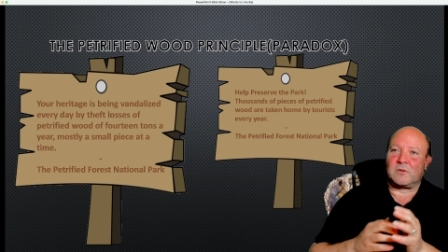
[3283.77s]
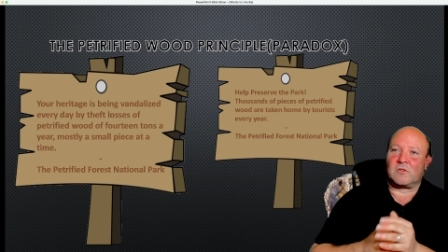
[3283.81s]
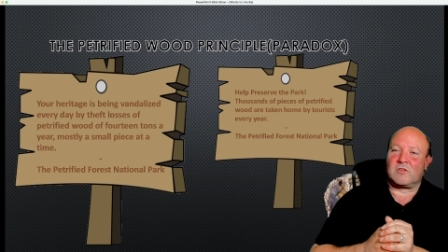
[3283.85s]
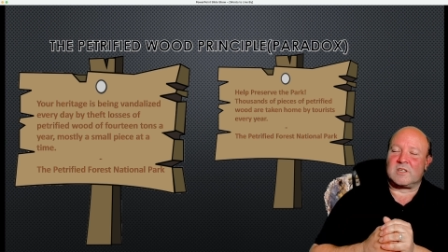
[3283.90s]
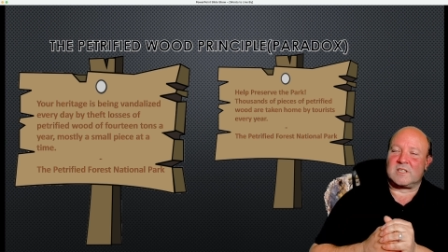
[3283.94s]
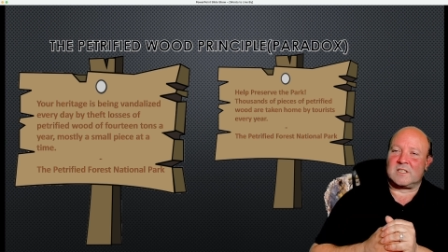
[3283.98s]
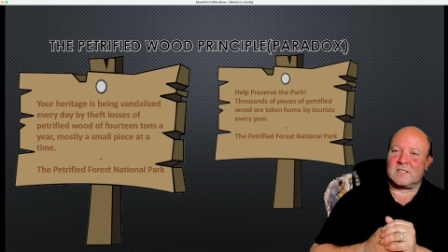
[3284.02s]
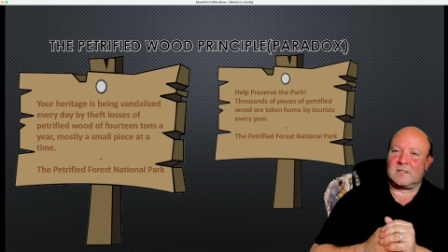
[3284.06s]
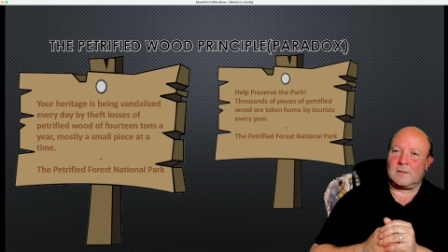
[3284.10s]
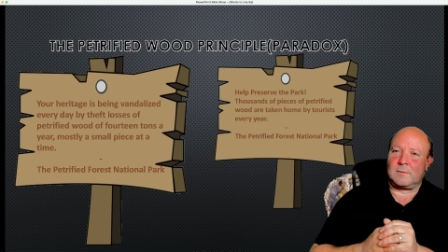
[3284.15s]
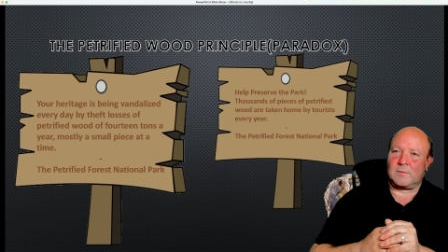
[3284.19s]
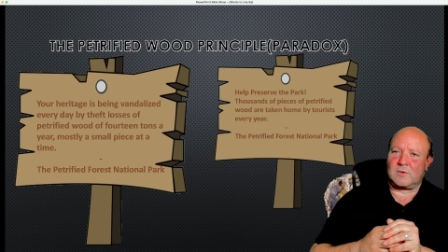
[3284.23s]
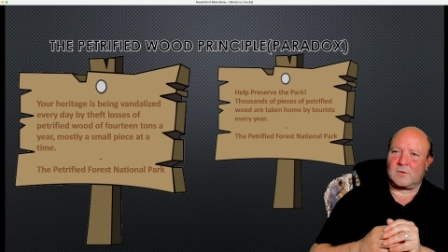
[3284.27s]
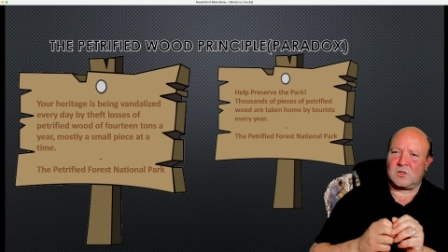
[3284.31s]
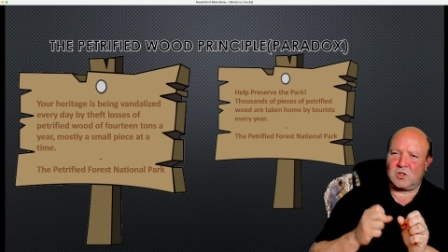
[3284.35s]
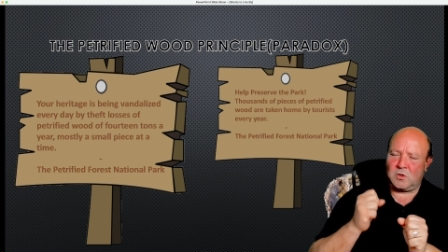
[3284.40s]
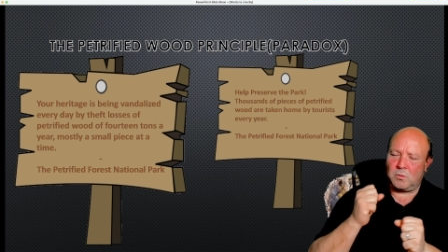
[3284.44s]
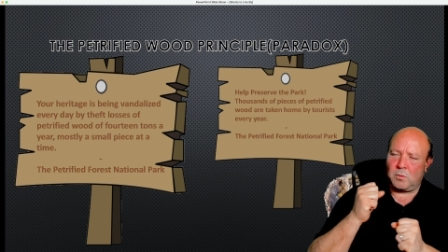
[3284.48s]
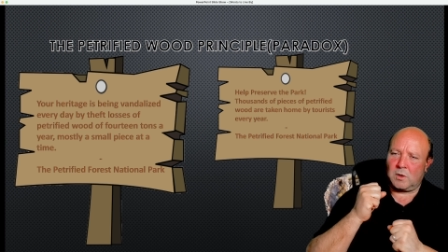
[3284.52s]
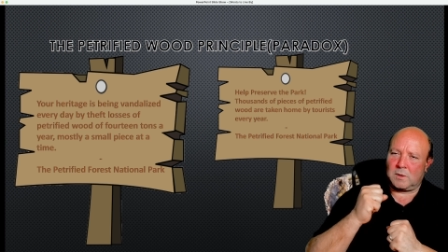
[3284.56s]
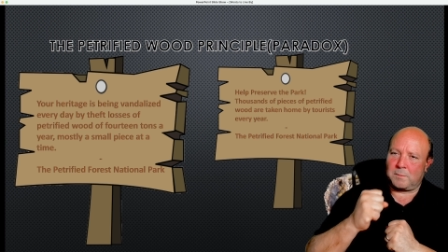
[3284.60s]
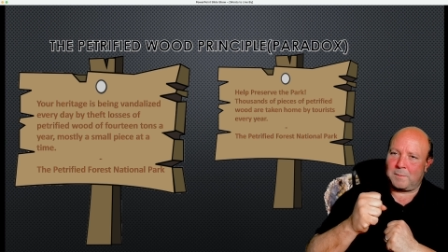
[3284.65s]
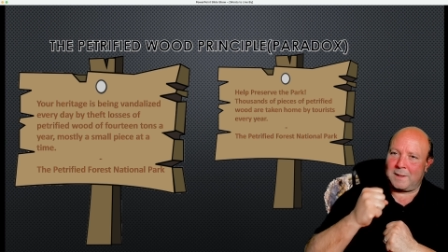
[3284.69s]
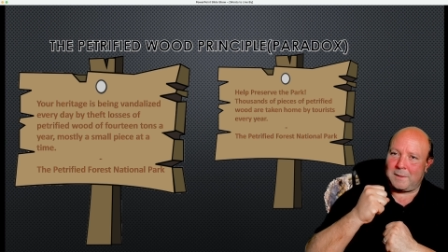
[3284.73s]
Christendom because
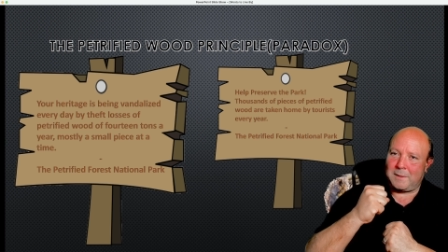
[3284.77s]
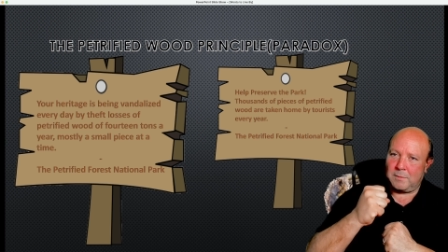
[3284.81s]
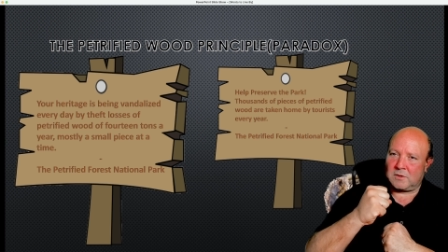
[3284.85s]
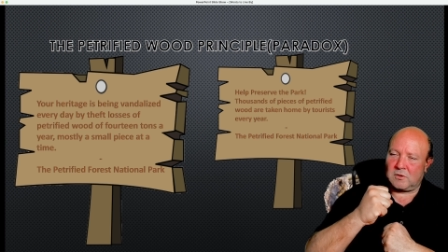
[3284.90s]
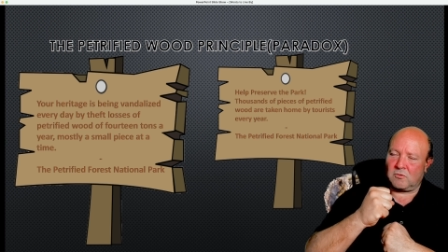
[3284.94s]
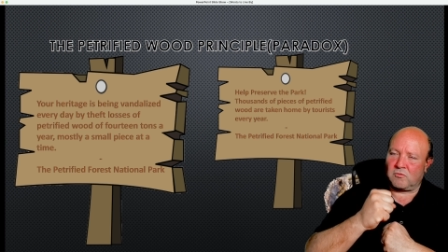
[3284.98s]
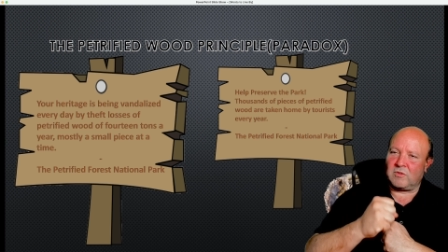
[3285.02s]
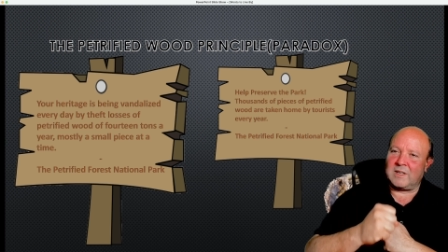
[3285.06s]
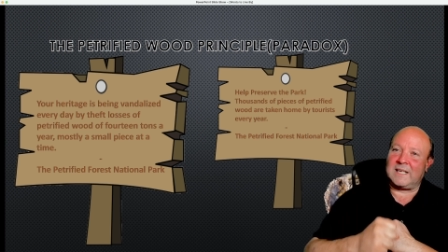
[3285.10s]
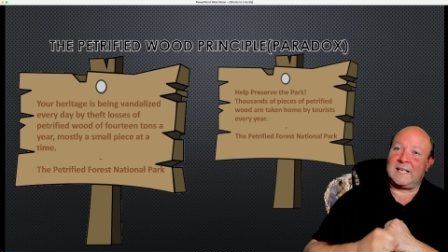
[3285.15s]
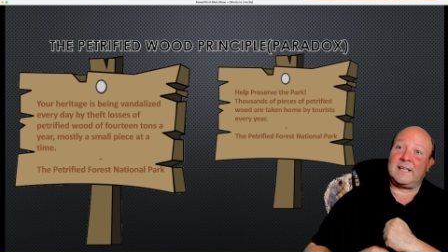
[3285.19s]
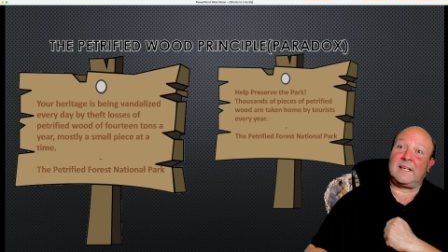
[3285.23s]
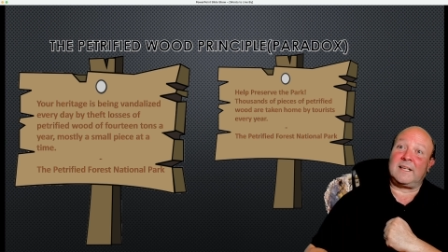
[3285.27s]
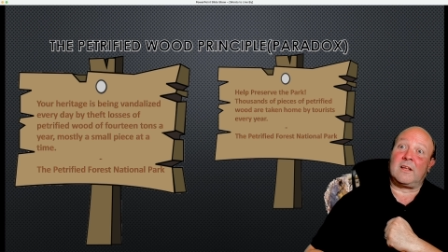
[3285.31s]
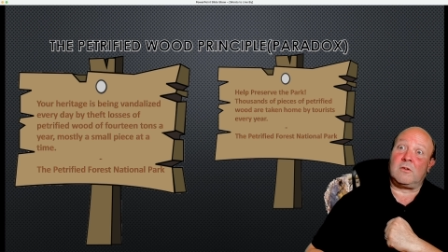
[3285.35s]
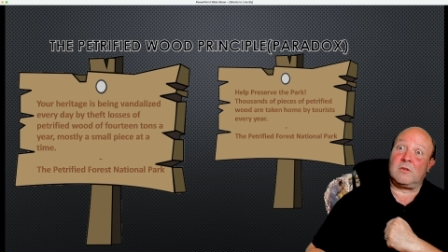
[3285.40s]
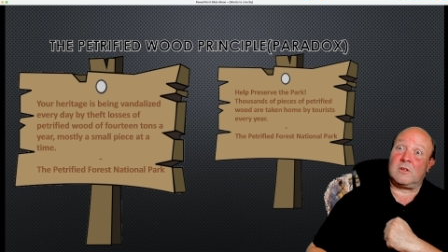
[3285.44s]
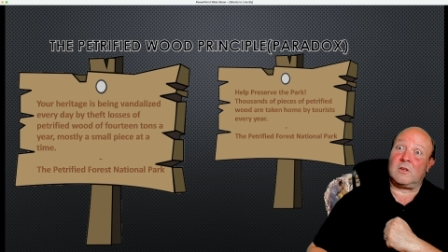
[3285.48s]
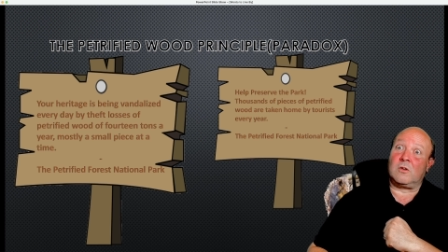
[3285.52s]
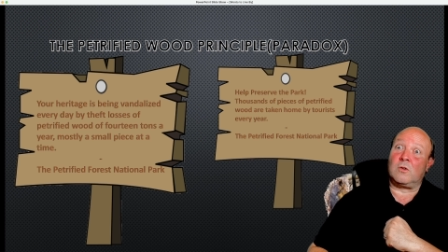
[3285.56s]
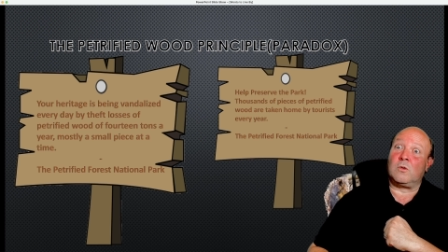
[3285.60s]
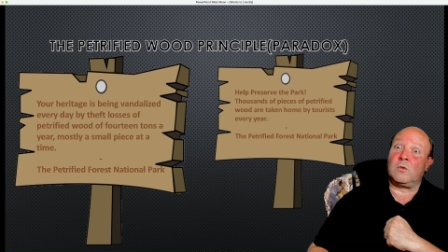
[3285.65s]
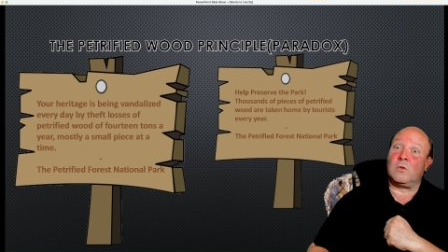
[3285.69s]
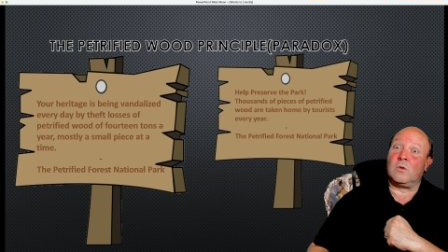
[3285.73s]
you want people to really know
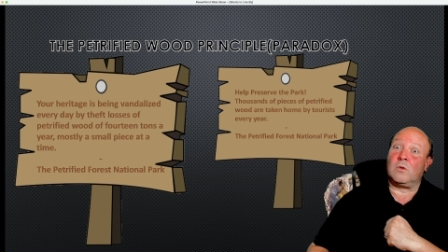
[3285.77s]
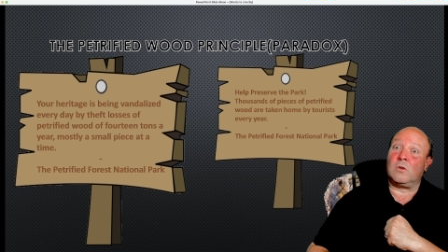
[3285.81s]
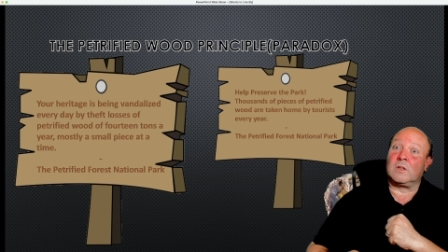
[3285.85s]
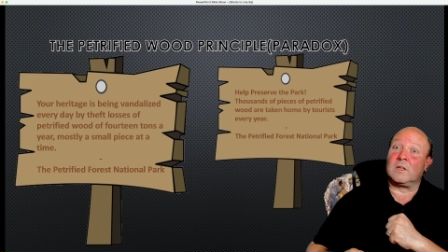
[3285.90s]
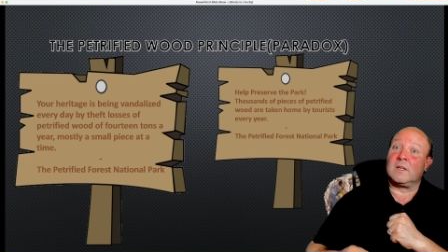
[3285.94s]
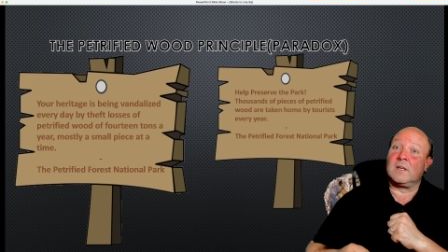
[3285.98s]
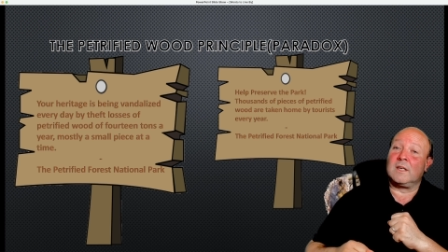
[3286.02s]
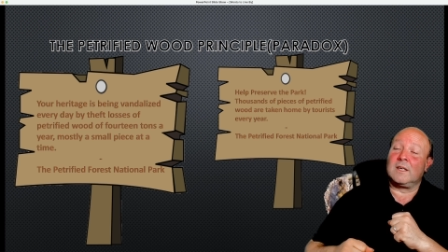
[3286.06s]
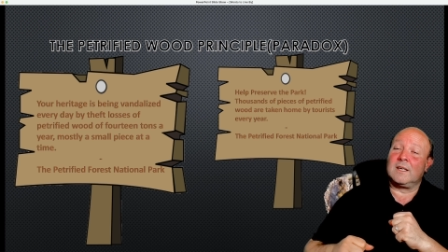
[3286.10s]
the Lord.